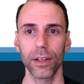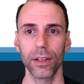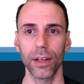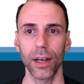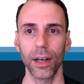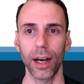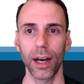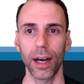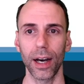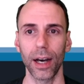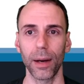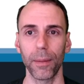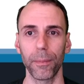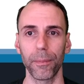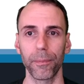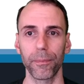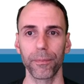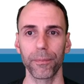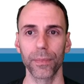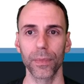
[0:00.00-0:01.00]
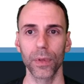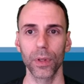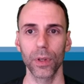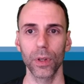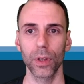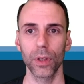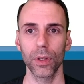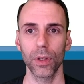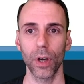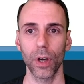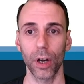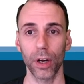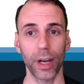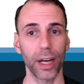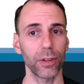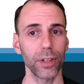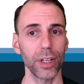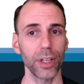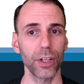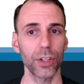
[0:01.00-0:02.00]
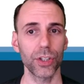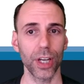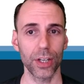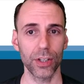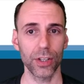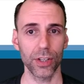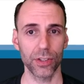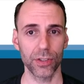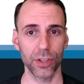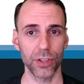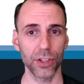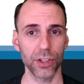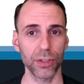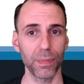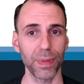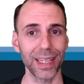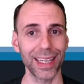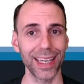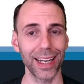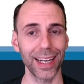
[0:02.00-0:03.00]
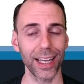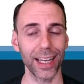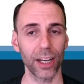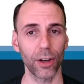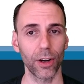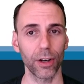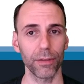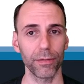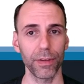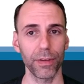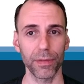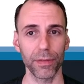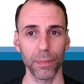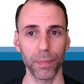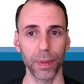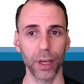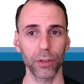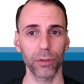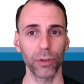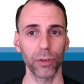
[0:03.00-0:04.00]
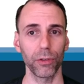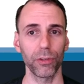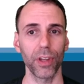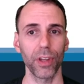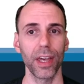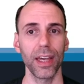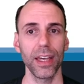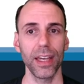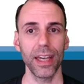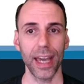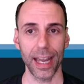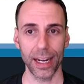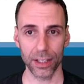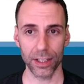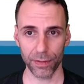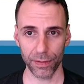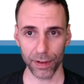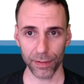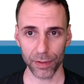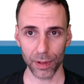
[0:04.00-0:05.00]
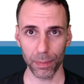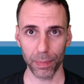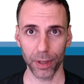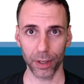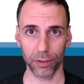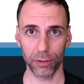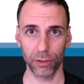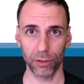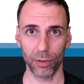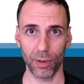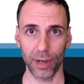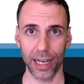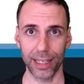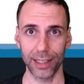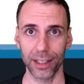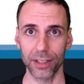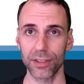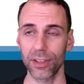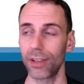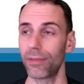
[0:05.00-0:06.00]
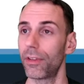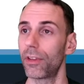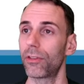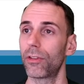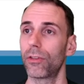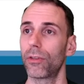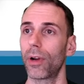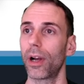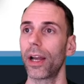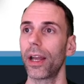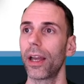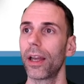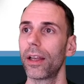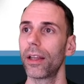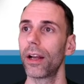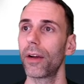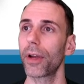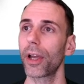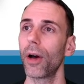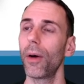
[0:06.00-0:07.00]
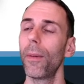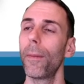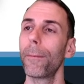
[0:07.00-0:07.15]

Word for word: um, oh no, I don't need to change this. It's just beginning at 150 pixels and it's 50 pixels wide. Let's see if this is right. There we go.